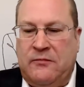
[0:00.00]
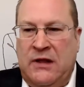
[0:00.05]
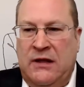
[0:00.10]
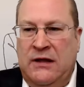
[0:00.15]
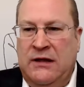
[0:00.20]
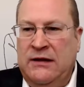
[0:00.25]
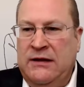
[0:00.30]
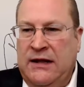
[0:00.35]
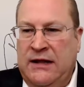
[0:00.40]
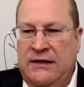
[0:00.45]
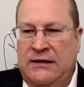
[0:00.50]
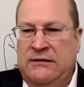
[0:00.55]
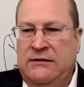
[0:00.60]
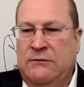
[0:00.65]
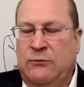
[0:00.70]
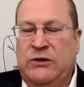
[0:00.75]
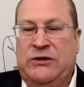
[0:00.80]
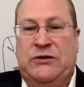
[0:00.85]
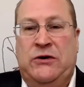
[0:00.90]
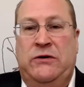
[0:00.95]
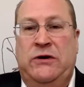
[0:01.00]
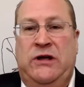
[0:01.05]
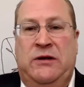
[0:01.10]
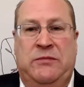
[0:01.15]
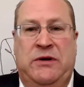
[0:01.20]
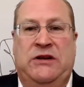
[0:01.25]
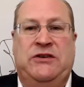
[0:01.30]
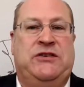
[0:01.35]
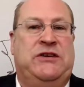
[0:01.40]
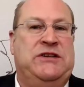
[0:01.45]
And what Tony had
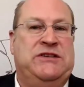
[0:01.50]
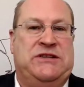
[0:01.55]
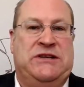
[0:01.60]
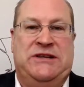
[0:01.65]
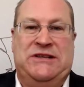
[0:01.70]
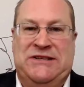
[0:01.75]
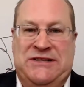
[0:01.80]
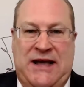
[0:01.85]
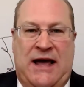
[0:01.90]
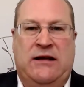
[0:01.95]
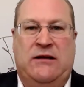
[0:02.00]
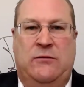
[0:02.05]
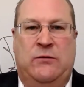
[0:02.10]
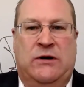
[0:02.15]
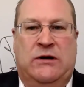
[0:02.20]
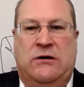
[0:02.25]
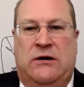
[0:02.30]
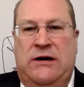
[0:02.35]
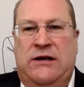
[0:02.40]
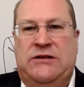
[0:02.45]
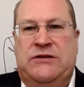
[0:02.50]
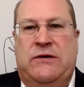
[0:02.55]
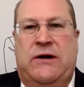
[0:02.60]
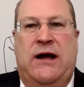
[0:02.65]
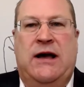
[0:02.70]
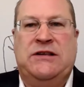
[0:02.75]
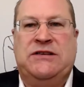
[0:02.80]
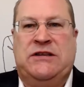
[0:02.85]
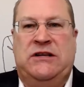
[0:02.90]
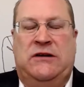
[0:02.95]
mentioned is exactly what clients are
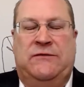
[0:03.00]
asking.